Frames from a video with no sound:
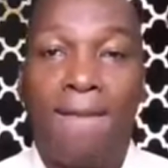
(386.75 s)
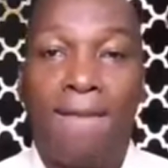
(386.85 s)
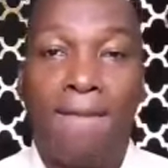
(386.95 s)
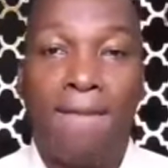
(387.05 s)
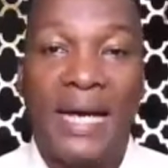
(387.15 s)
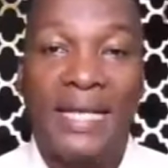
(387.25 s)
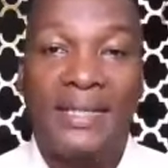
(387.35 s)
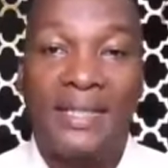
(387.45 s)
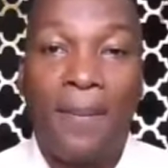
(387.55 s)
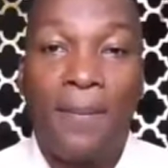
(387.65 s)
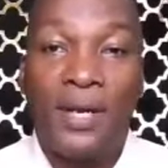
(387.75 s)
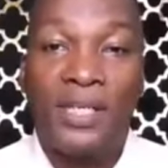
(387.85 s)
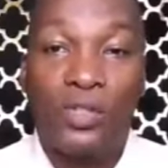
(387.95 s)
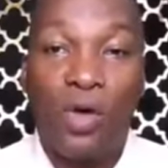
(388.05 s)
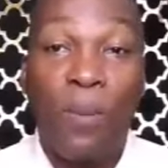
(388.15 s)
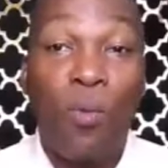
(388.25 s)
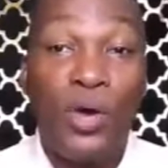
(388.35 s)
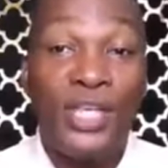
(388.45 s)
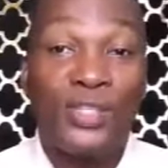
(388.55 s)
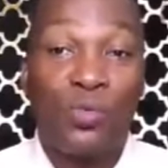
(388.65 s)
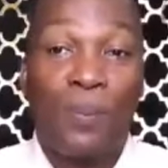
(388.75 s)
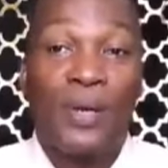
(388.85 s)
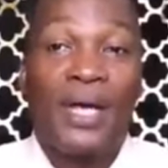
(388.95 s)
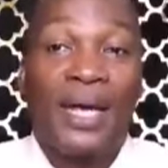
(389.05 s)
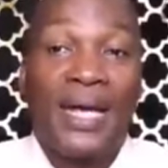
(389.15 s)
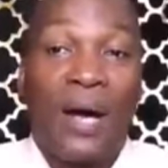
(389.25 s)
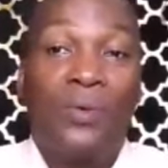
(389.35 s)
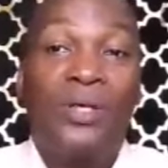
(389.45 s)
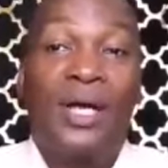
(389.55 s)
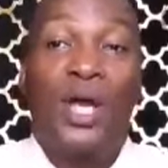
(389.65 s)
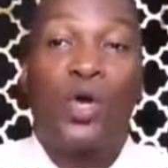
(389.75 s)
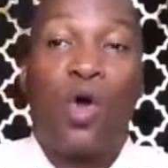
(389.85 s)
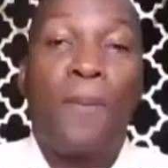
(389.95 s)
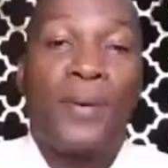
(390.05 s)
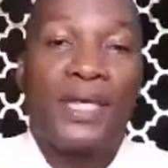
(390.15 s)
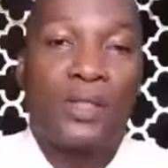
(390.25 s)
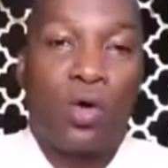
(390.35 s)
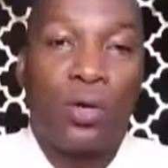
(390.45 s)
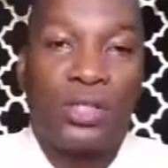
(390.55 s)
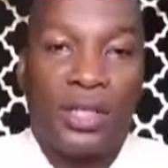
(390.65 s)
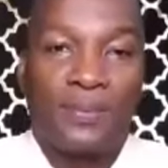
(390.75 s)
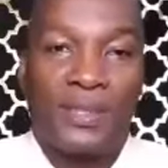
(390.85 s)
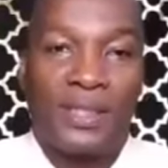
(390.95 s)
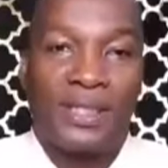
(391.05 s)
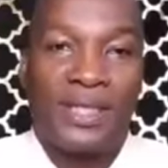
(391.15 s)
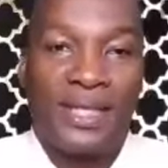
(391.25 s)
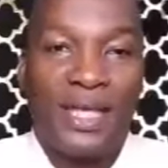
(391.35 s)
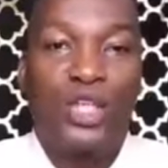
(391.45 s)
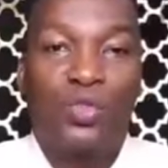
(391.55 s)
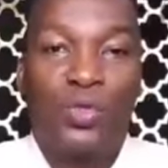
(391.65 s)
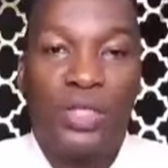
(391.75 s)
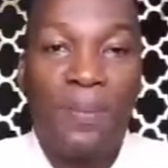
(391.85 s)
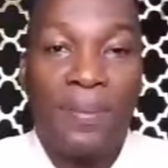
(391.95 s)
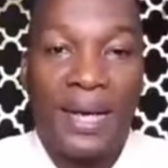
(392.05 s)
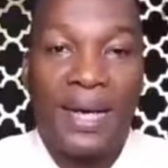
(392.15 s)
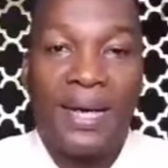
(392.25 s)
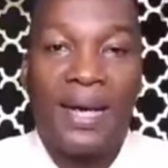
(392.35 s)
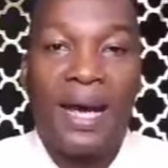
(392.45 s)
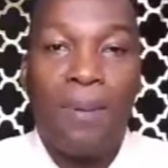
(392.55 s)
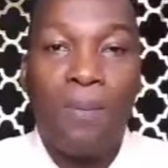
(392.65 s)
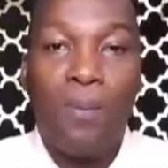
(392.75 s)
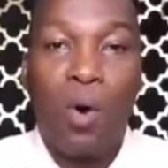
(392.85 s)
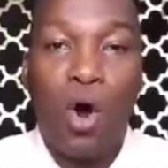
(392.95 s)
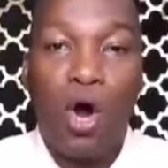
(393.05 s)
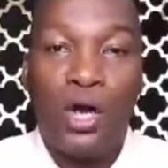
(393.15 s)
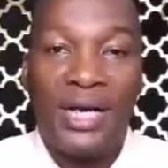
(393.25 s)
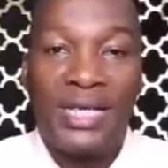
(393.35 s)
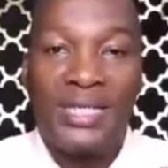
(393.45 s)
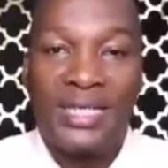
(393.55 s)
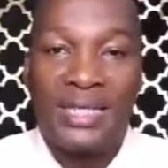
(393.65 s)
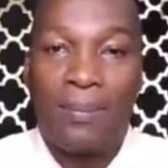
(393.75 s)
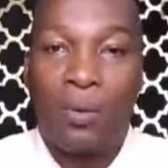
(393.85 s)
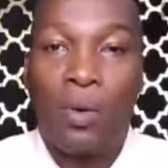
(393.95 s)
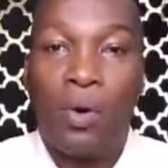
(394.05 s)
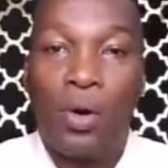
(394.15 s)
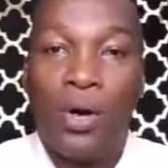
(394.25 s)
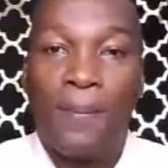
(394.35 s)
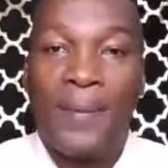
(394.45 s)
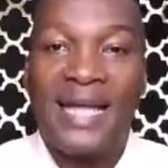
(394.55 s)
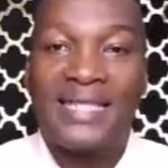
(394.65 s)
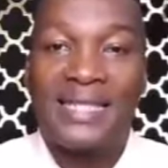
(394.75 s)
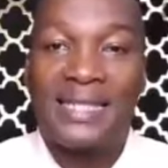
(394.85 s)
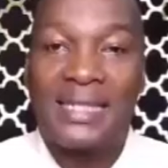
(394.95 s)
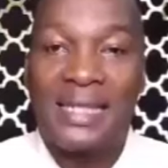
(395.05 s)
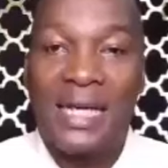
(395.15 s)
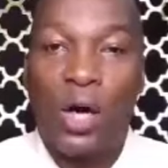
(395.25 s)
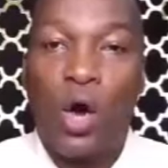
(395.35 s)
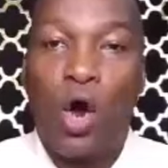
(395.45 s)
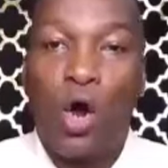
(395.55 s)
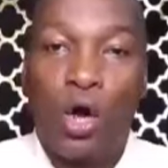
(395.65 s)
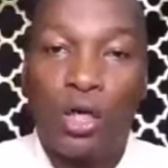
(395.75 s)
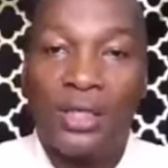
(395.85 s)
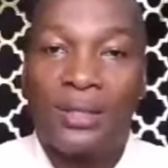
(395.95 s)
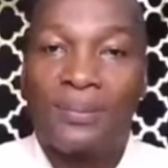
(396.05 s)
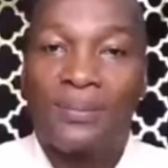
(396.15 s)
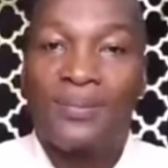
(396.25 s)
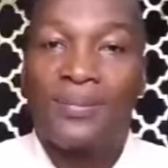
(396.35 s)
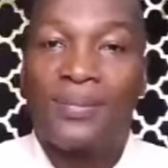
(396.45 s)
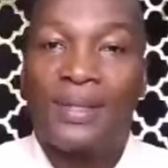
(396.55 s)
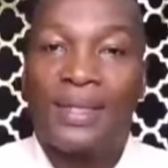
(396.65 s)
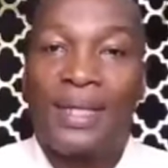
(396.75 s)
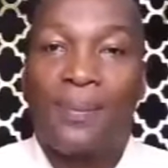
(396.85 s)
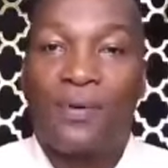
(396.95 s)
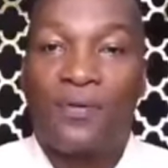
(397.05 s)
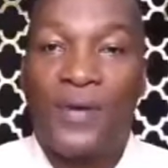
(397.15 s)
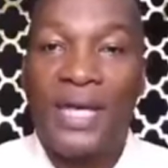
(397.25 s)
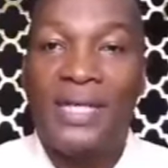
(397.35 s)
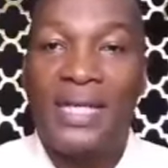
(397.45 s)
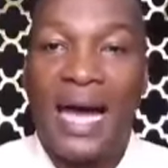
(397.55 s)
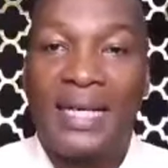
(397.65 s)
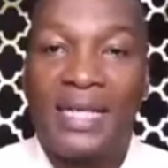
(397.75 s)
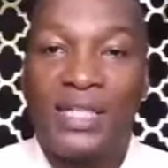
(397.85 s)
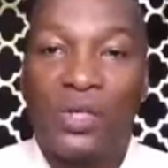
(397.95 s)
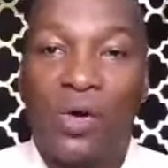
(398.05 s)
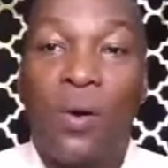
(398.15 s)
might brainstorm ways to break down complex concepts into simpler, more digestible parts, or provide additional